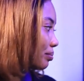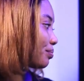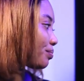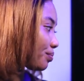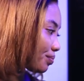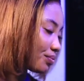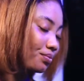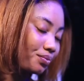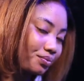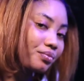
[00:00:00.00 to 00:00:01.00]

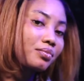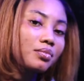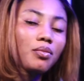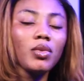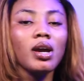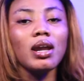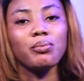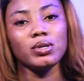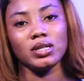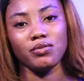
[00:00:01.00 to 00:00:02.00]
And I
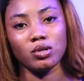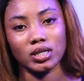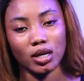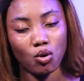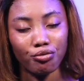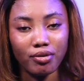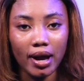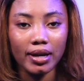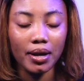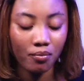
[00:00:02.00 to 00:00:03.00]
quit him to say,
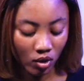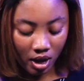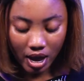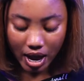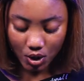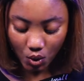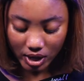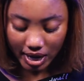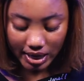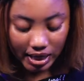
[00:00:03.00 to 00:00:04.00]
Kofaye, and oh,
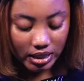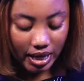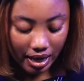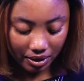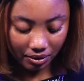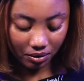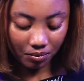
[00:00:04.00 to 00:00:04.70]
yeah, I just say,